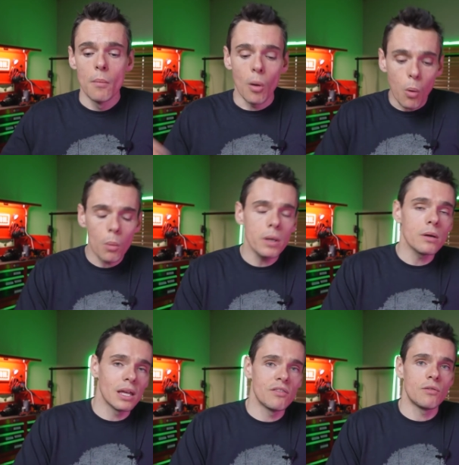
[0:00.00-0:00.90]
But what we are
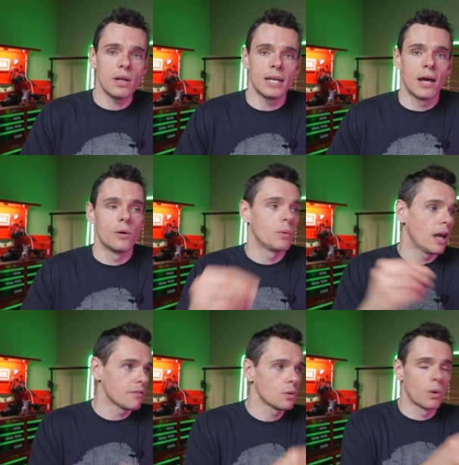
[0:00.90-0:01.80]
given right now, we
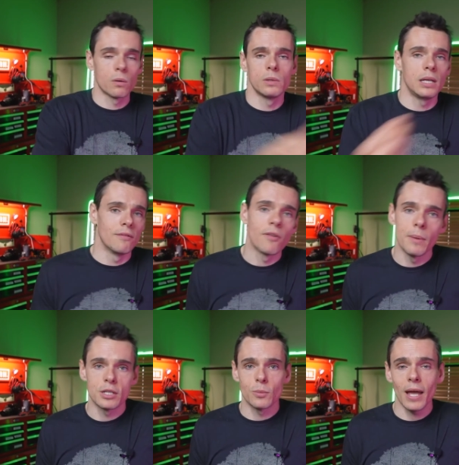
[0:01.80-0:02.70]
have to work with the
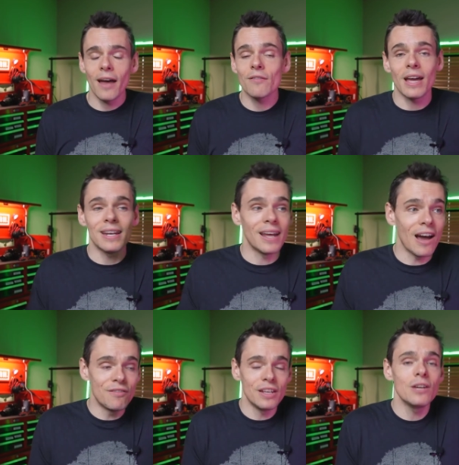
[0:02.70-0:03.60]
information we have, and
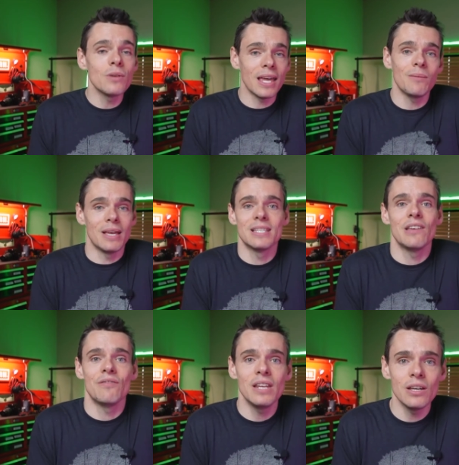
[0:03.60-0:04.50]
a video game is a
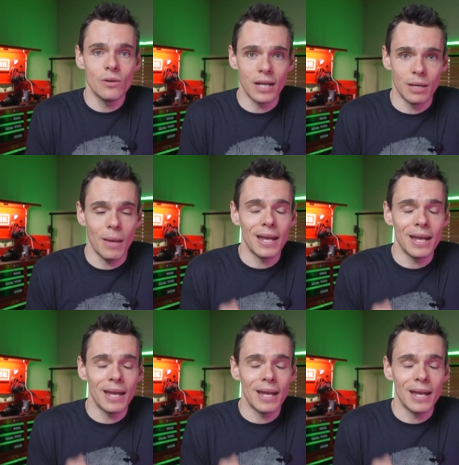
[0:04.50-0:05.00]
video game.